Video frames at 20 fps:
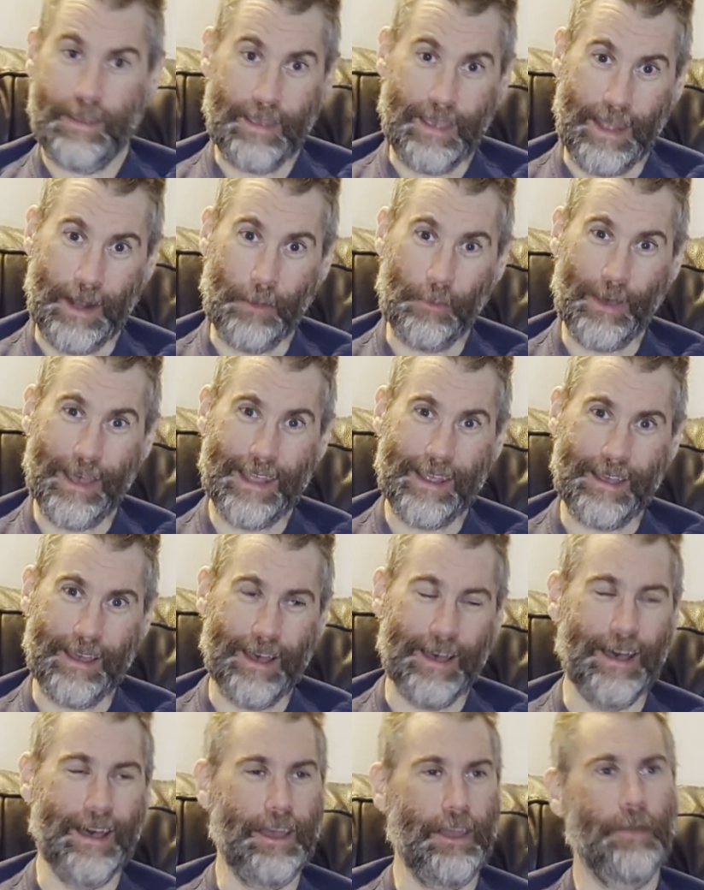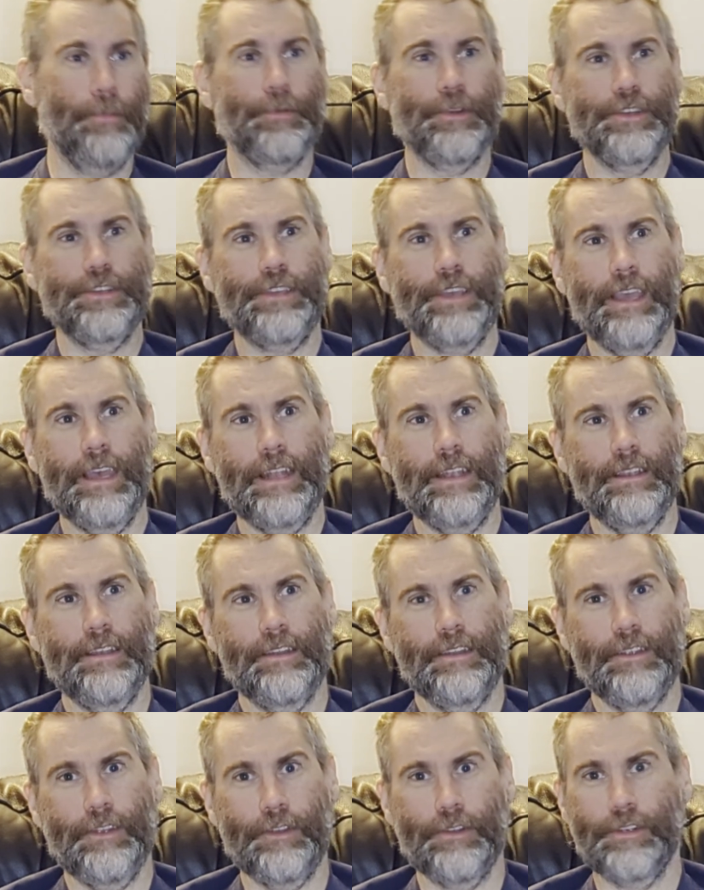anyway, I appreciate
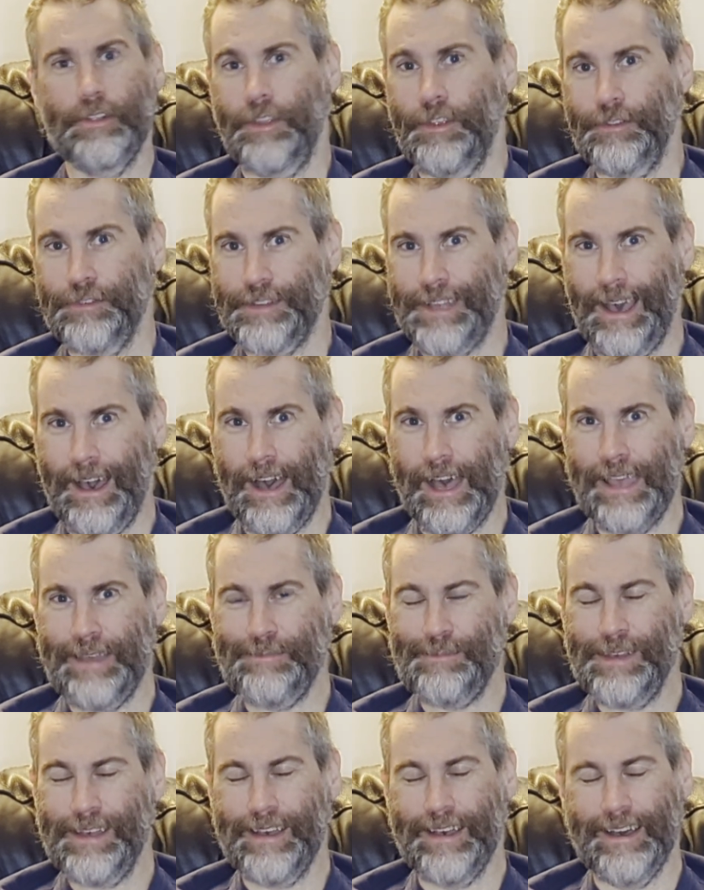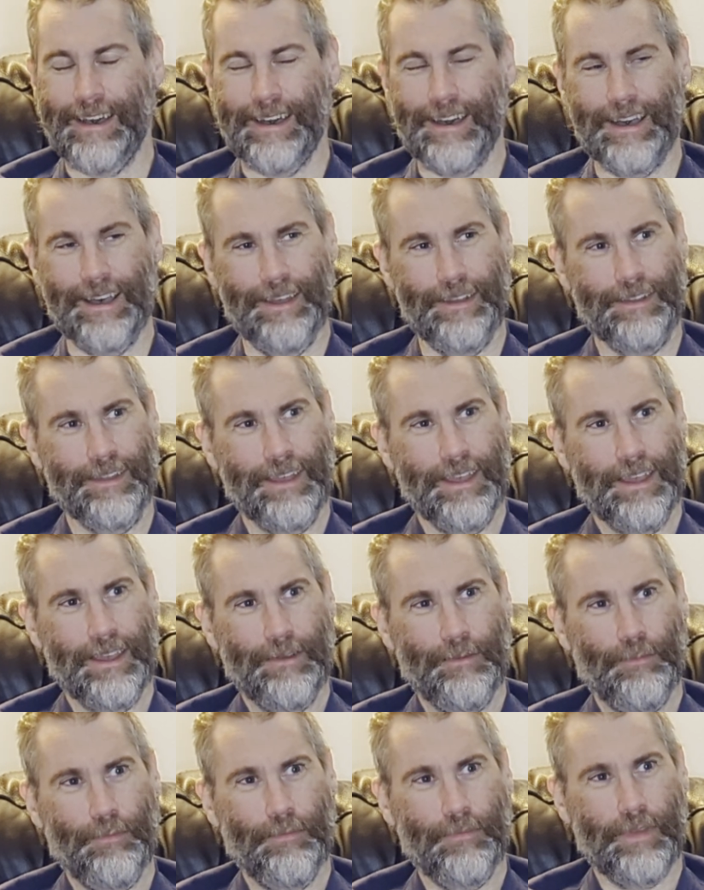your time.
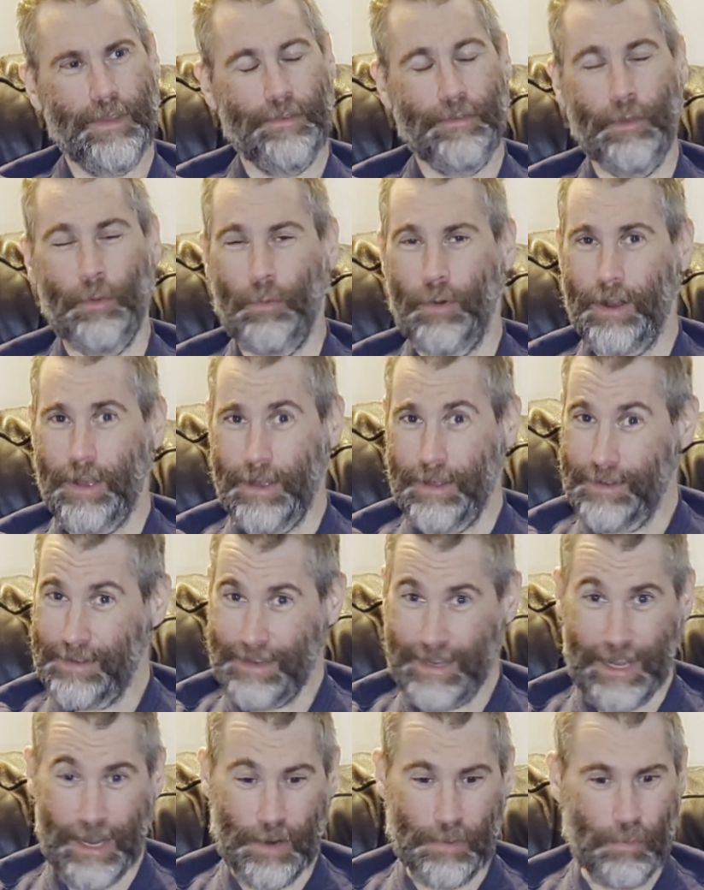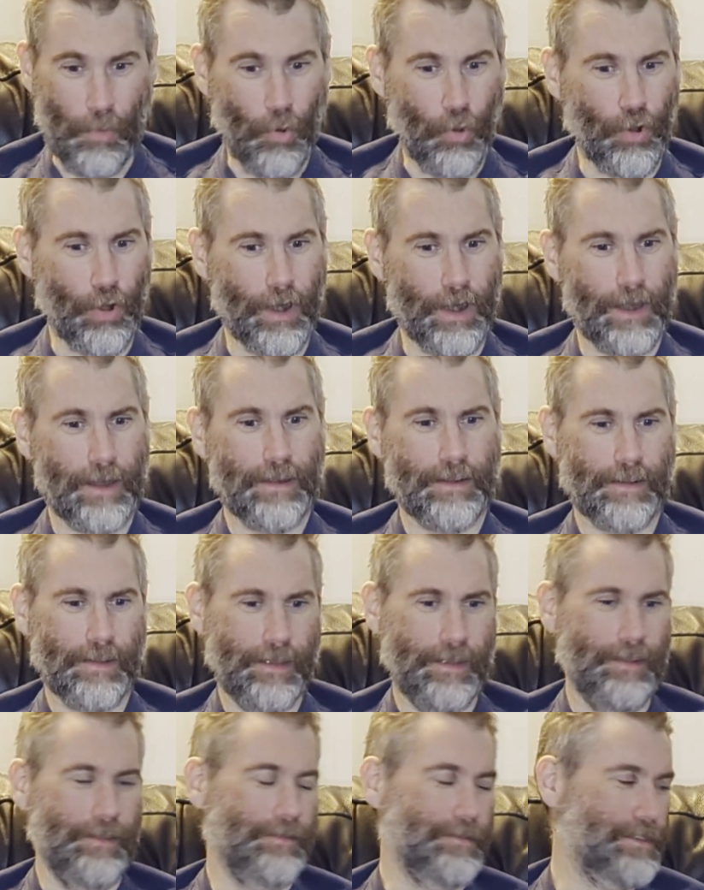If you want to hear more
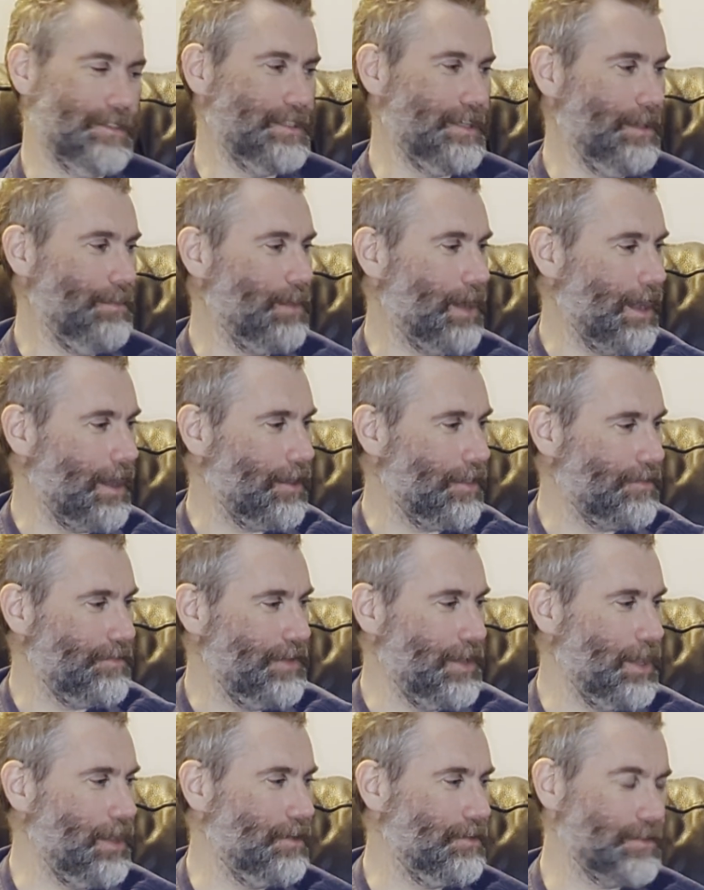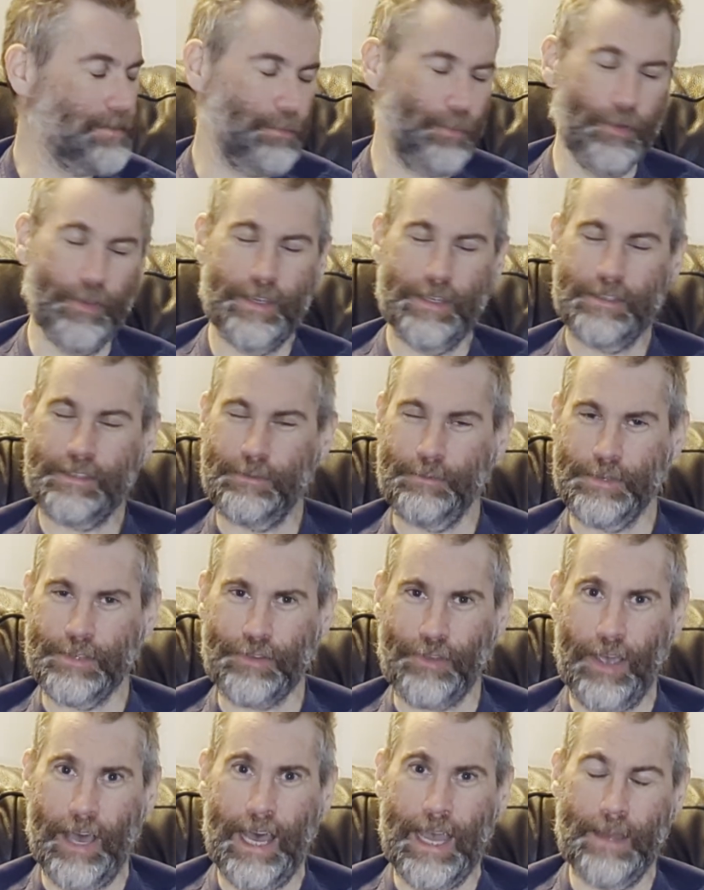and see my other videos, please
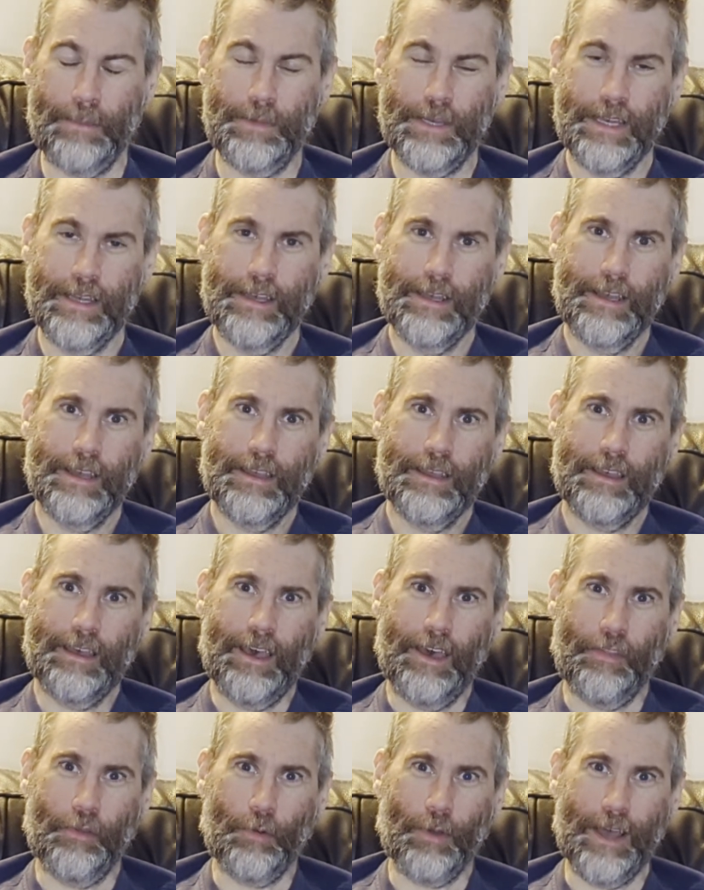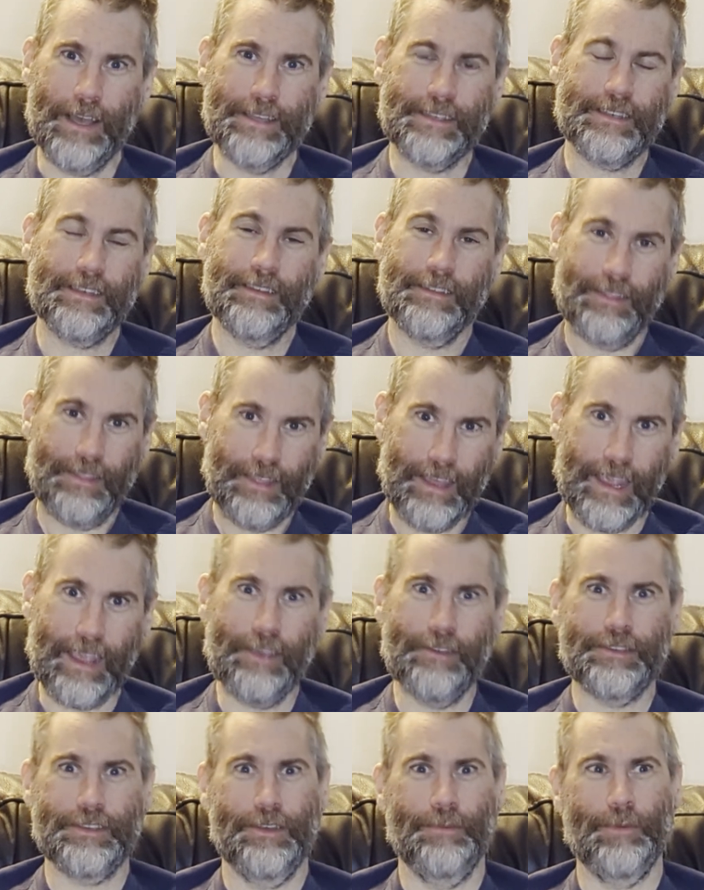subscribe. Otherwise, thank
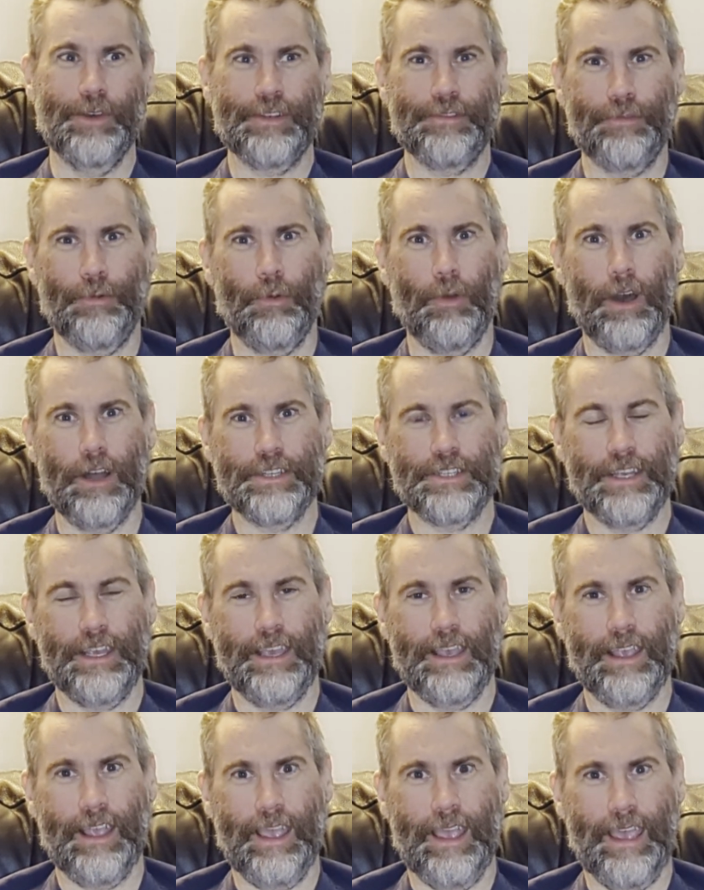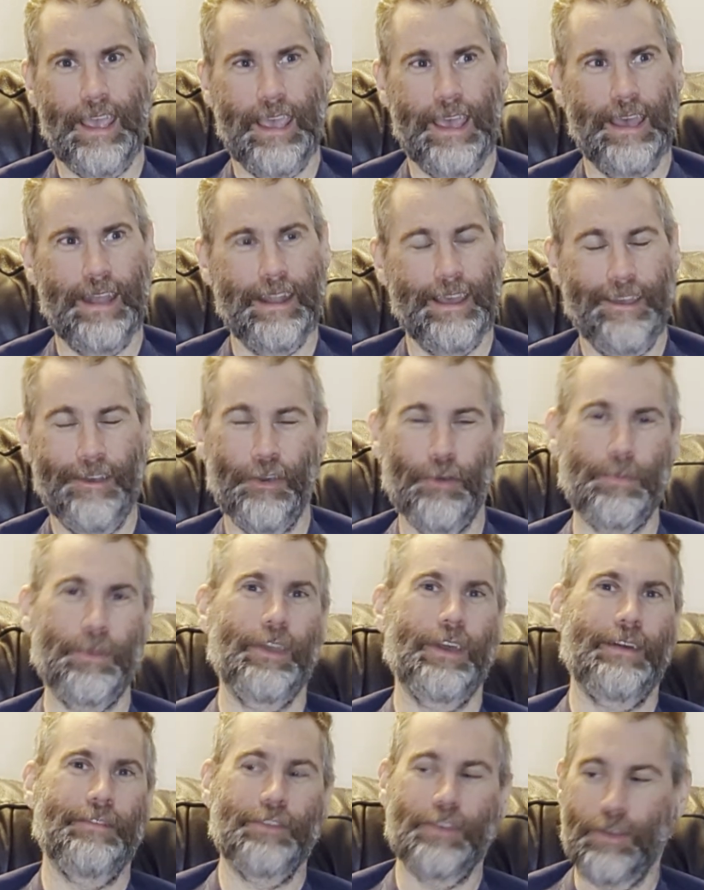you so much for watching, and I hope
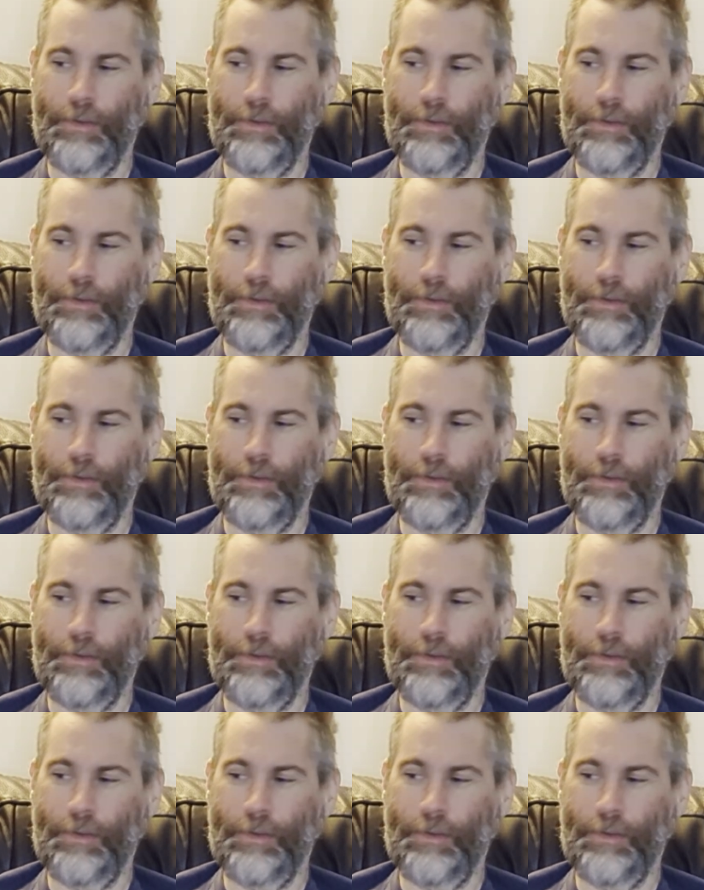you have a